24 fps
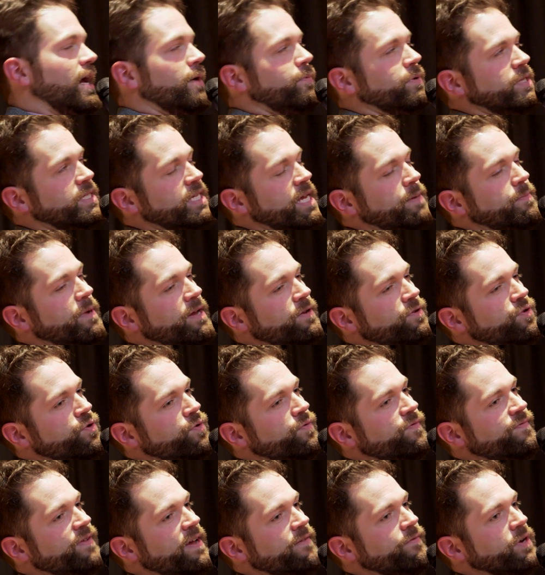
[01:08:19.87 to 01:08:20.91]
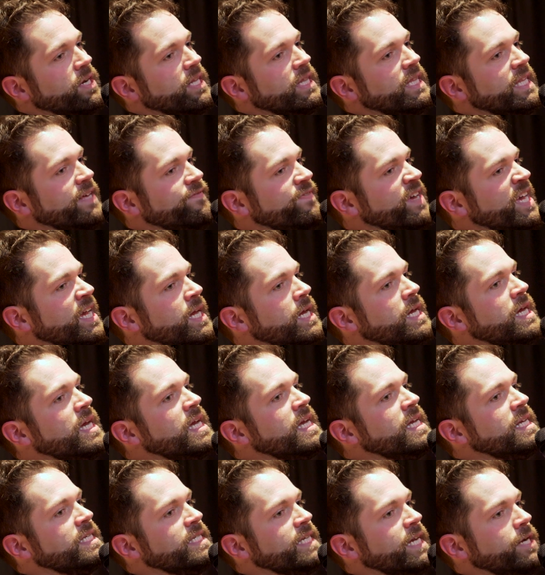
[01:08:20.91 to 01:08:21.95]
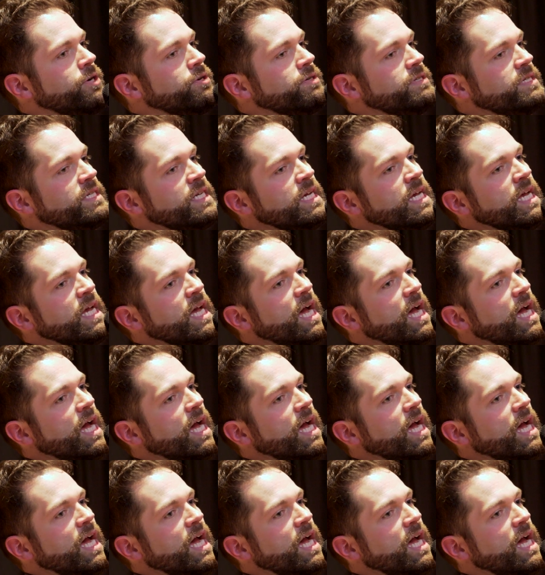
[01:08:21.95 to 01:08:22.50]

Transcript: I would say my two favorite living singers.